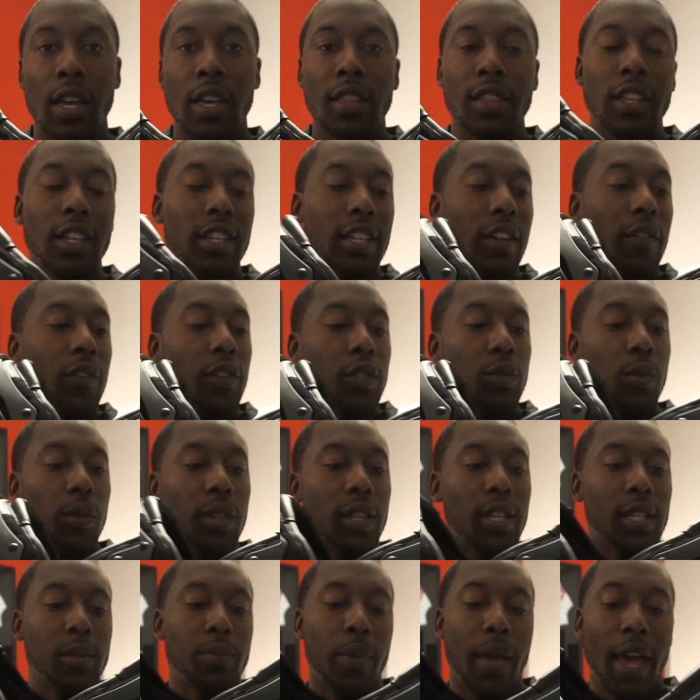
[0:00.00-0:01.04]
The difference with
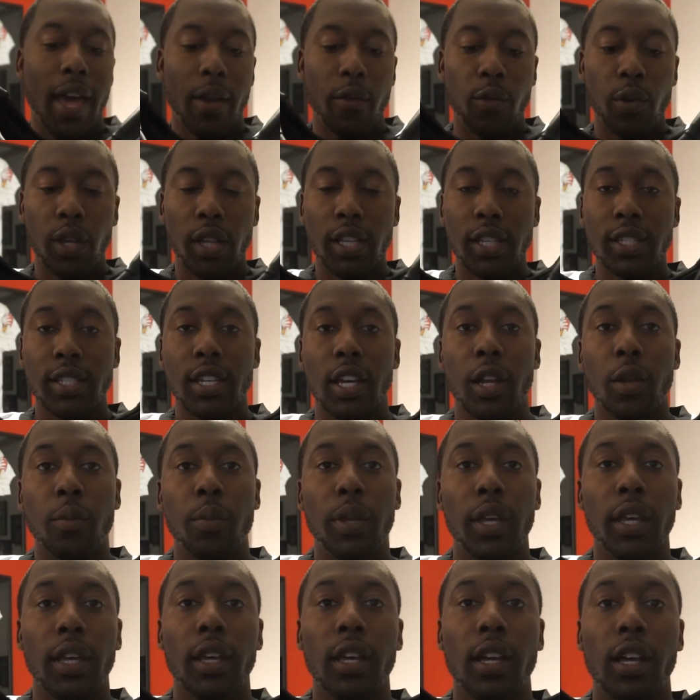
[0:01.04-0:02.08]
this pad really is going to
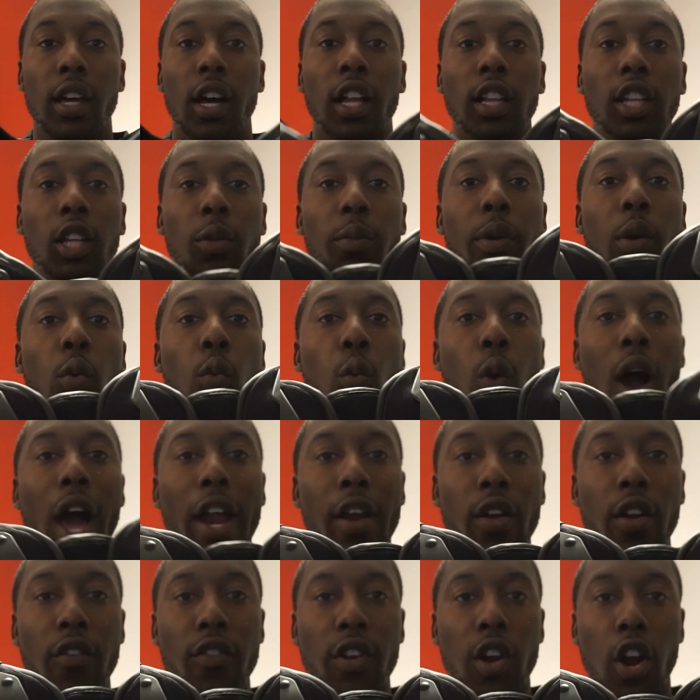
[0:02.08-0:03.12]
be a little bit
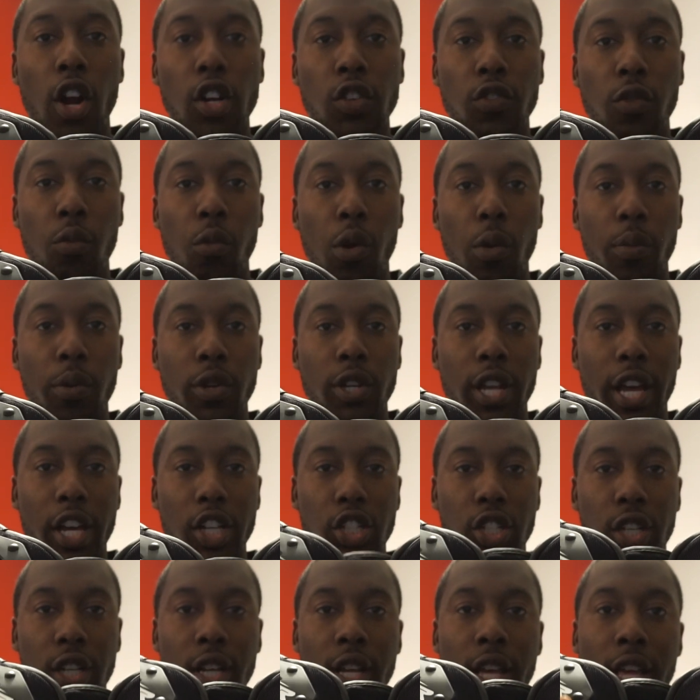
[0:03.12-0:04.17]
wider of an arch for more
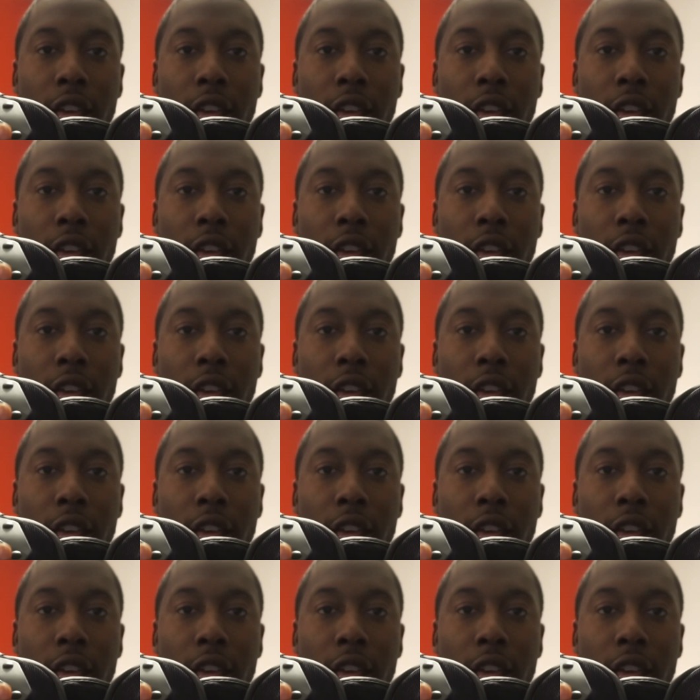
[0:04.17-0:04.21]
protection,